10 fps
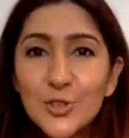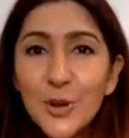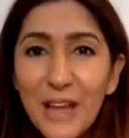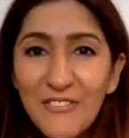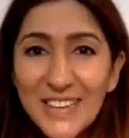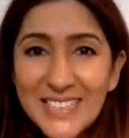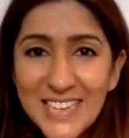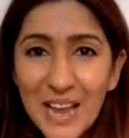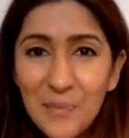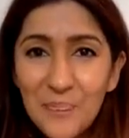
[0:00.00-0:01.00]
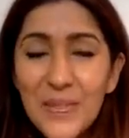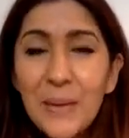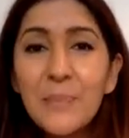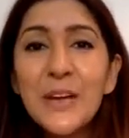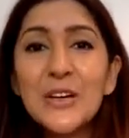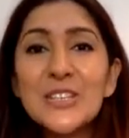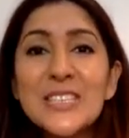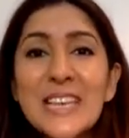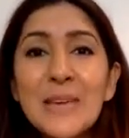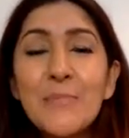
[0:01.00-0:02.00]
traffic jam,
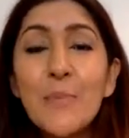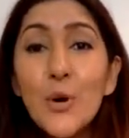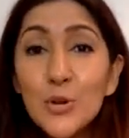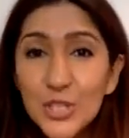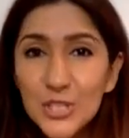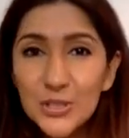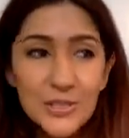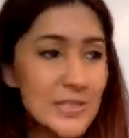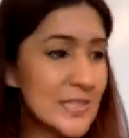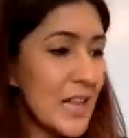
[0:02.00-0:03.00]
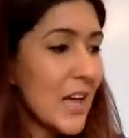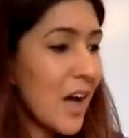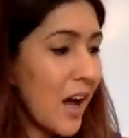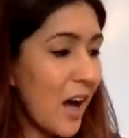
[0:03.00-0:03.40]
because emotions